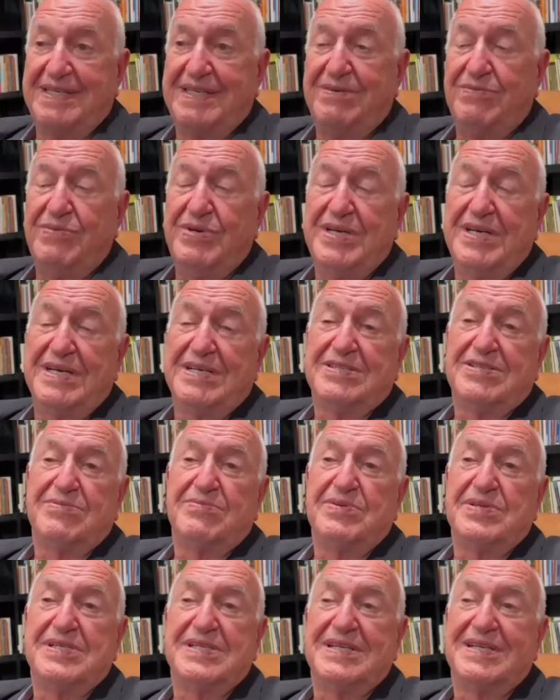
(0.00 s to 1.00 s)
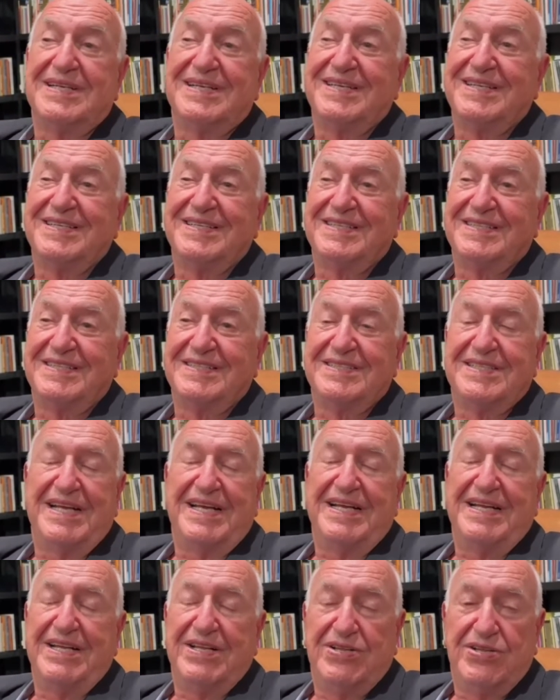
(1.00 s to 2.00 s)
then we asked him, we said, is there
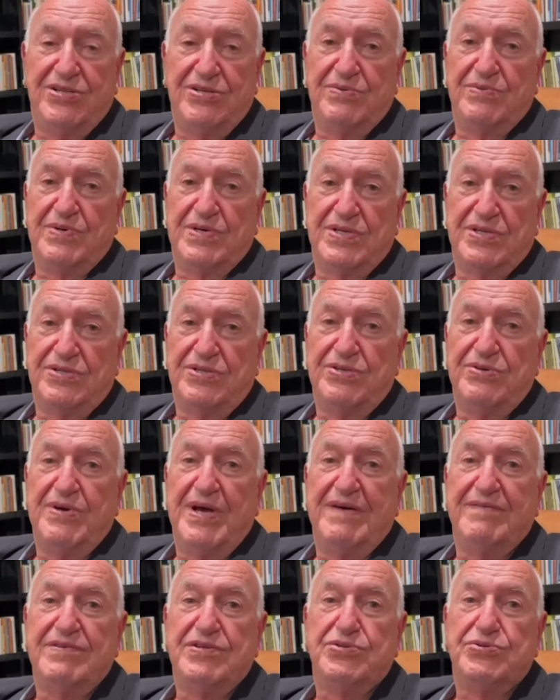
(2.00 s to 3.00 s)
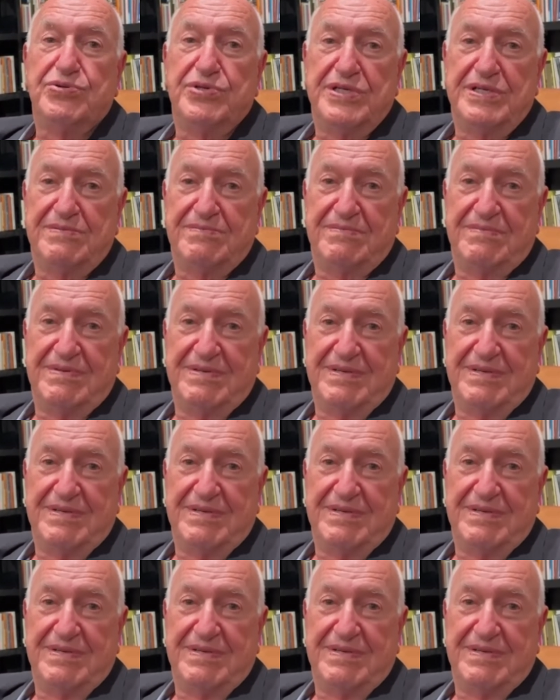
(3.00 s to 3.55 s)
anything you wanted? Do you have a dream?